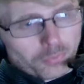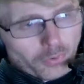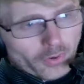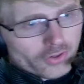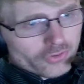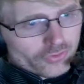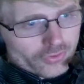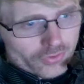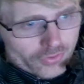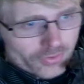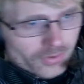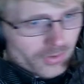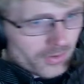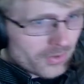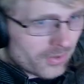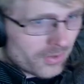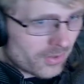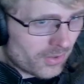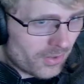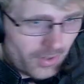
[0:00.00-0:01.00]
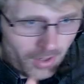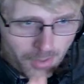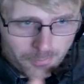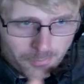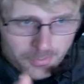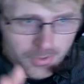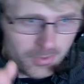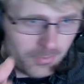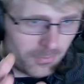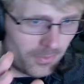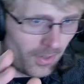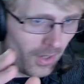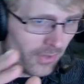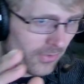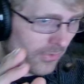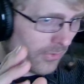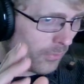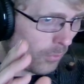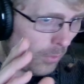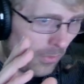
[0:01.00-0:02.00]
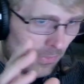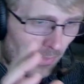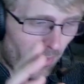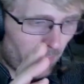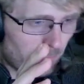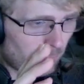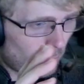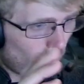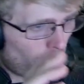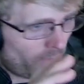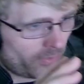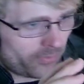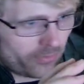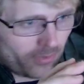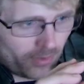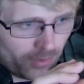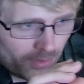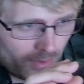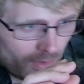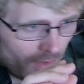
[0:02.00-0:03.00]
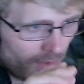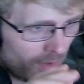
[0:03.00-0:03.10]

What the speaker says: pressure. I mean, I just want that bullet to